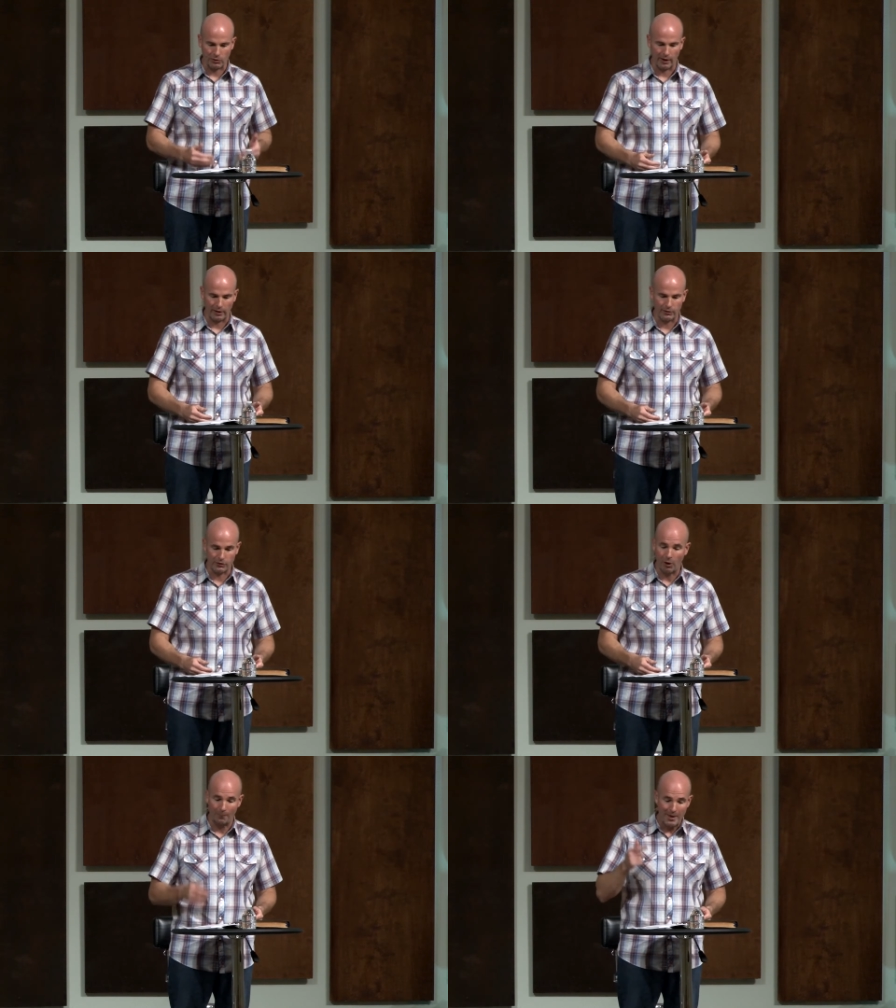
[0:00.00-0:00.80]
Christ?
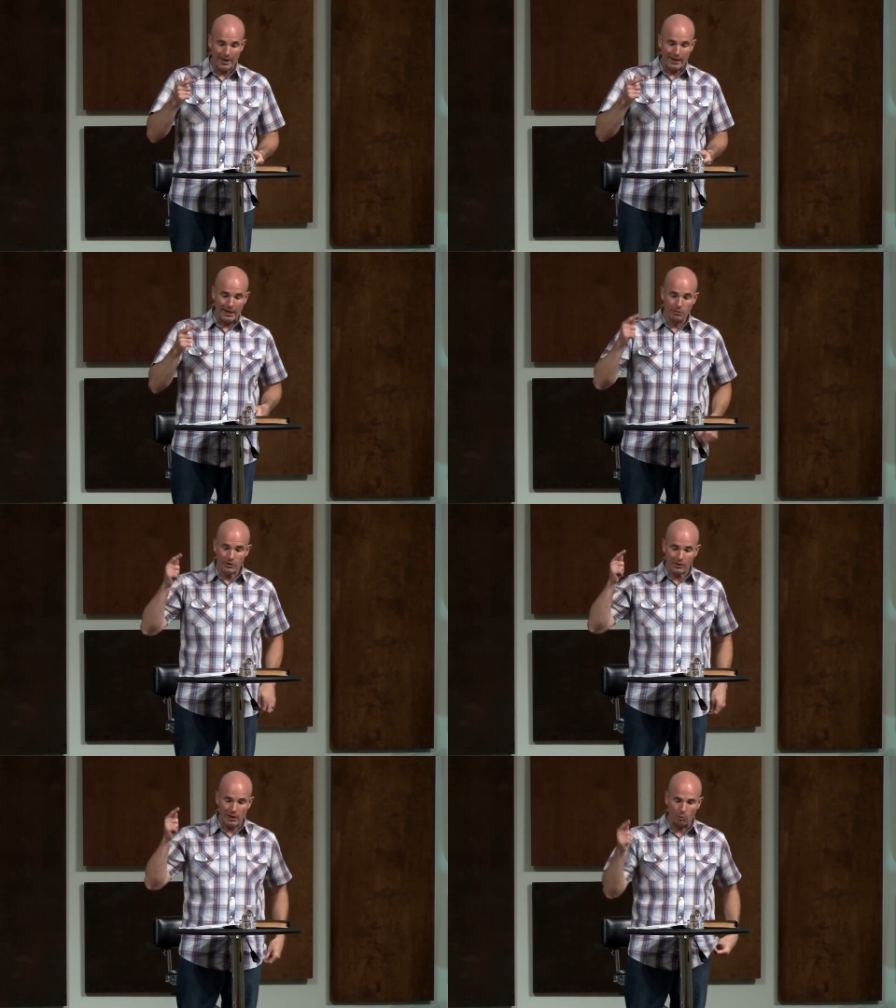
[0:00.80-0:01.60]
So here
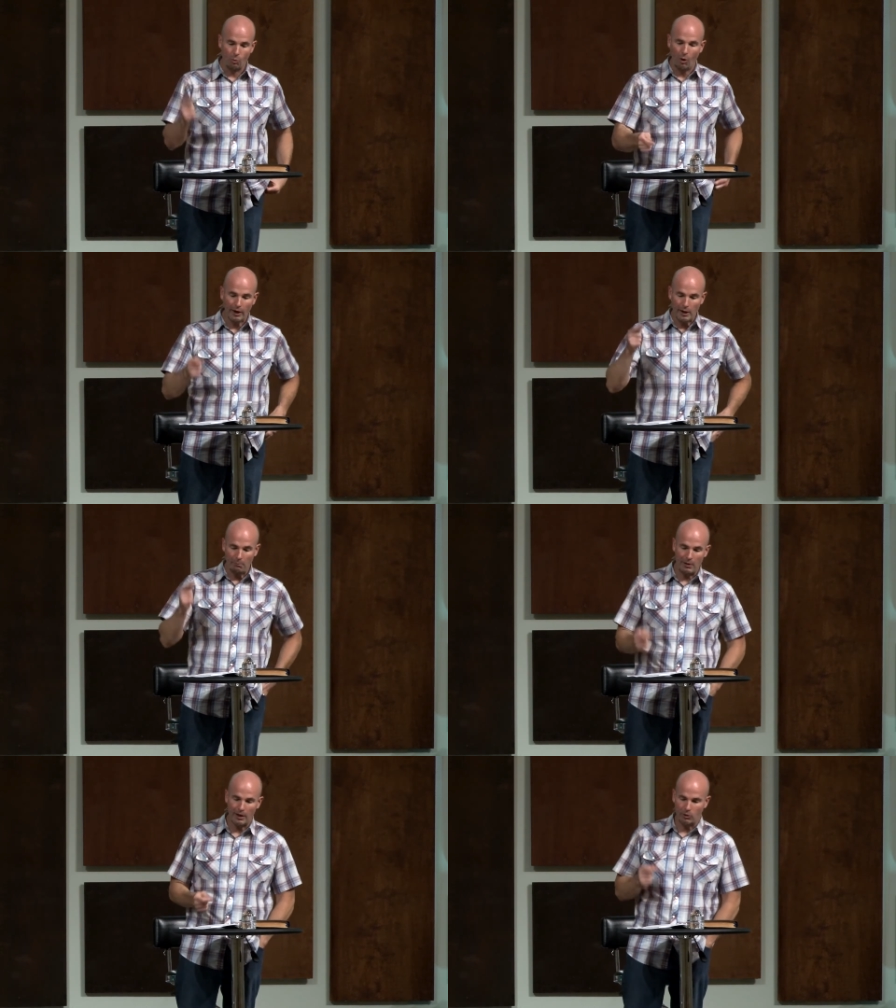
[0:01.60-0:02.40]
is the
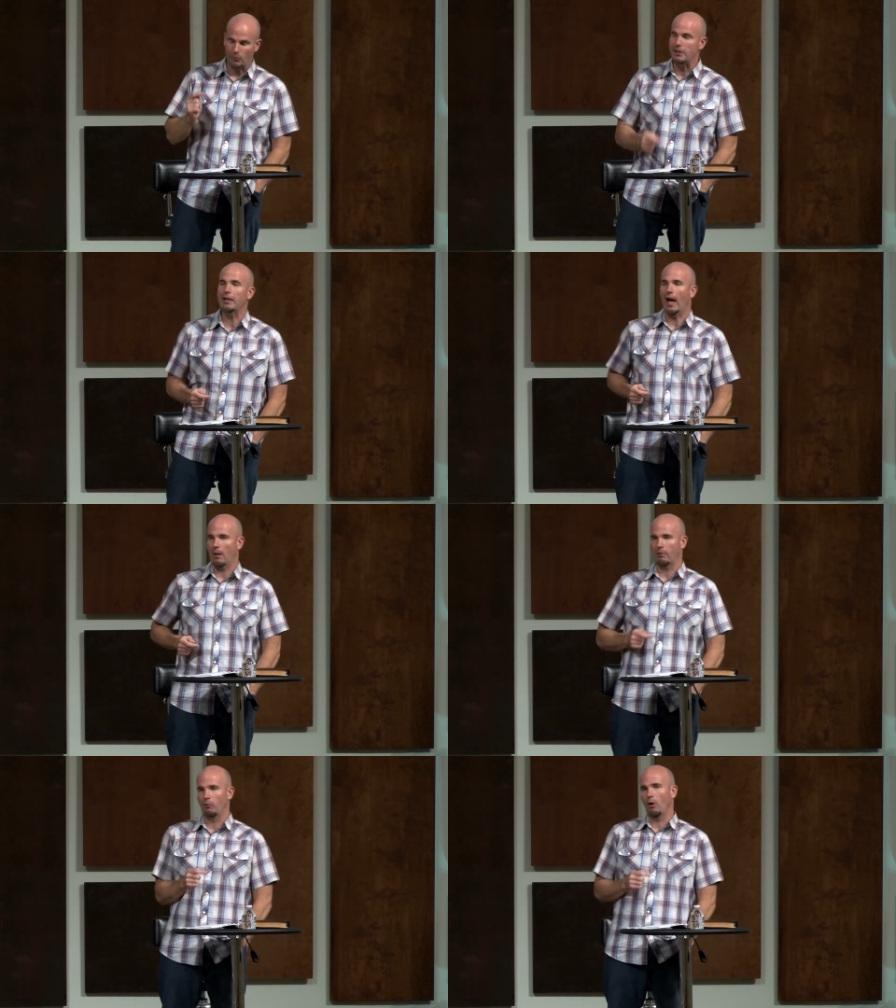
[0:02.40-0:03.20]
one minute
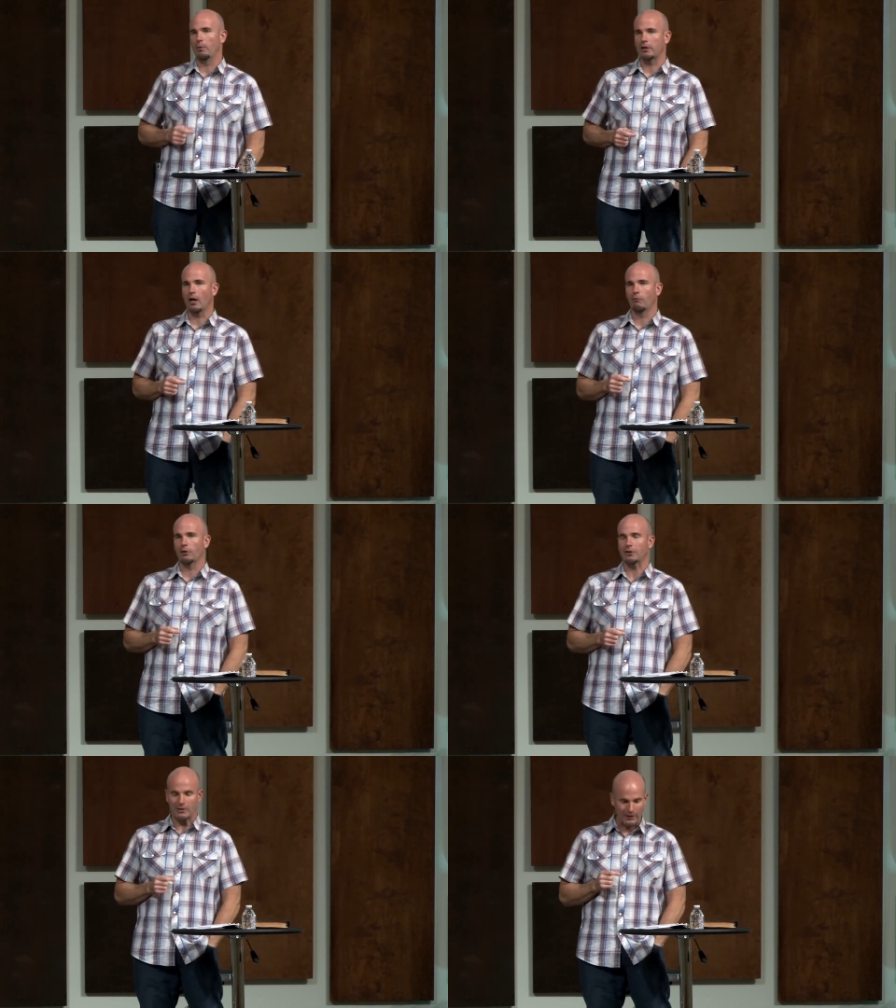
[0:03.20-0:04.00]
recap of what we
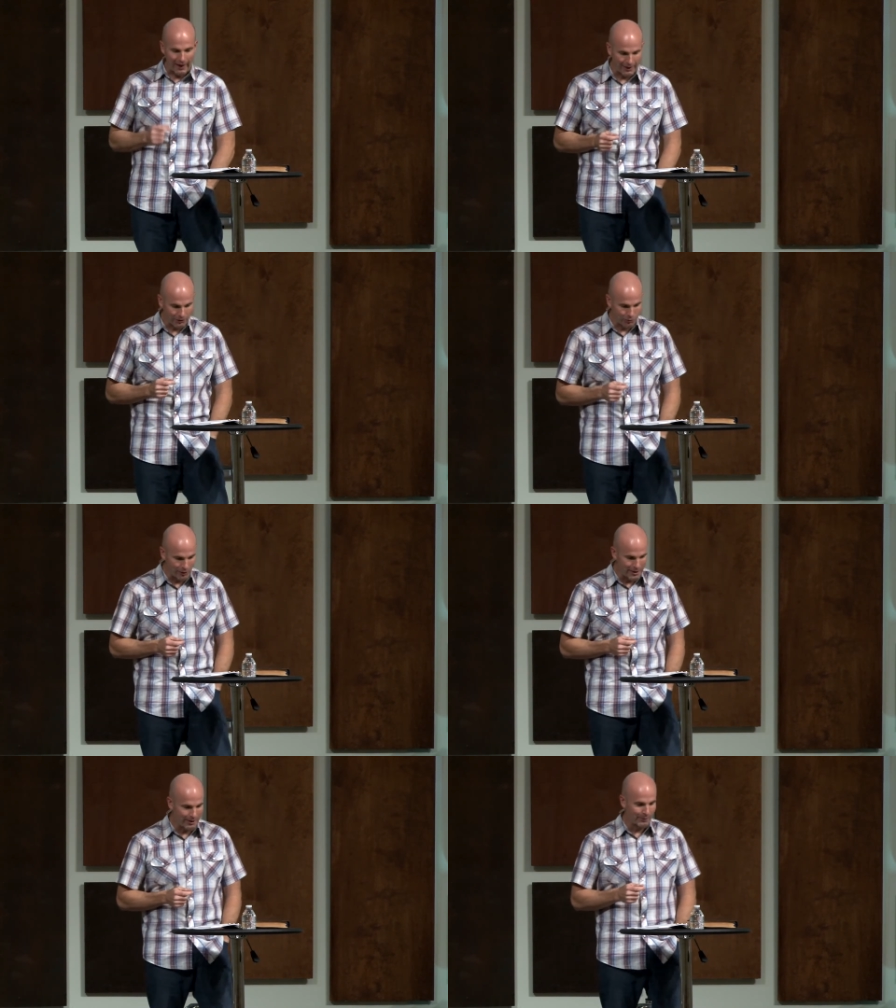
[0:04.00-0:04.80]
covered this last
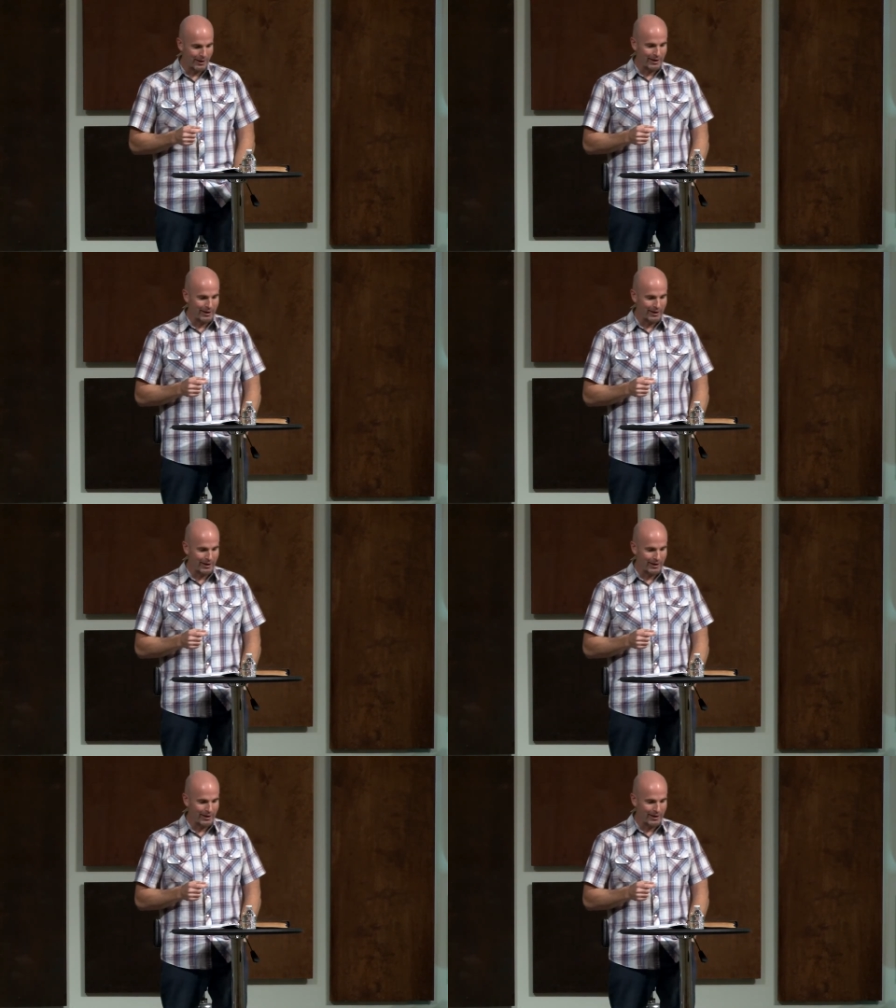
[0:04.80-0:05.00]
week.